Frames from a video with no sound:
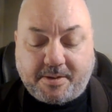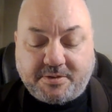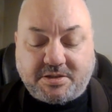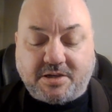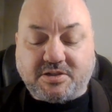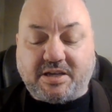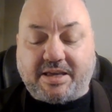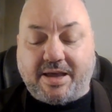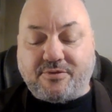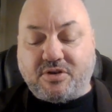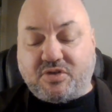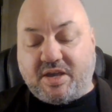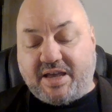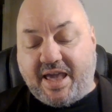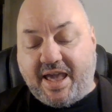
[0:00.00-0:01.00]
like
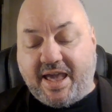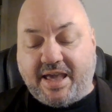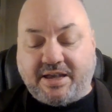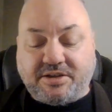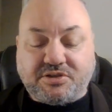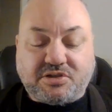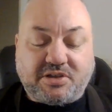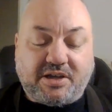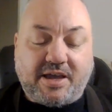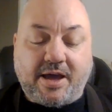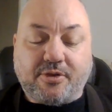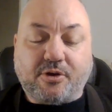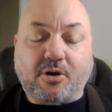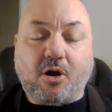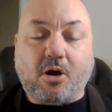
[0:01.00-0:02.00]
everything hangs
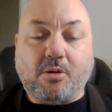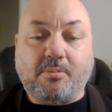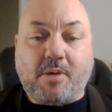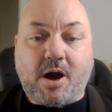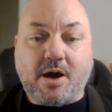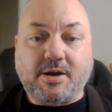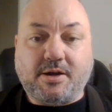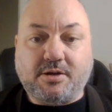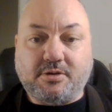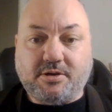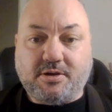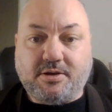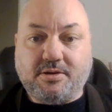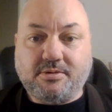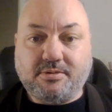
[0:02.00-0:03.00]
together
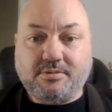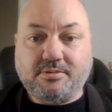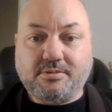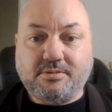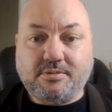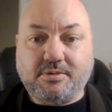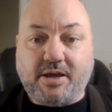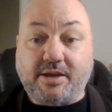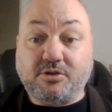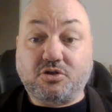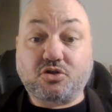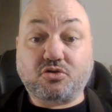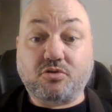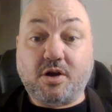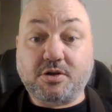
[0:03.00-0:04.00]
harmonically and
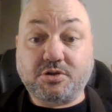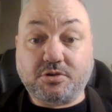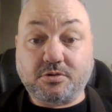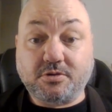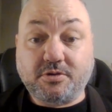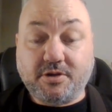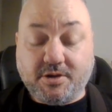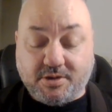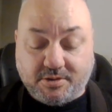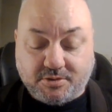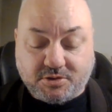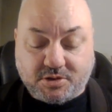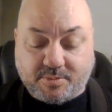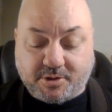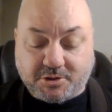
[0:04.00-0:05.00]
structurally so
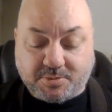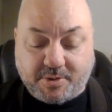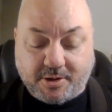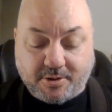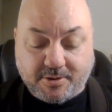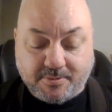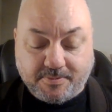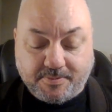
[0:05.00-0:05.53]
much better.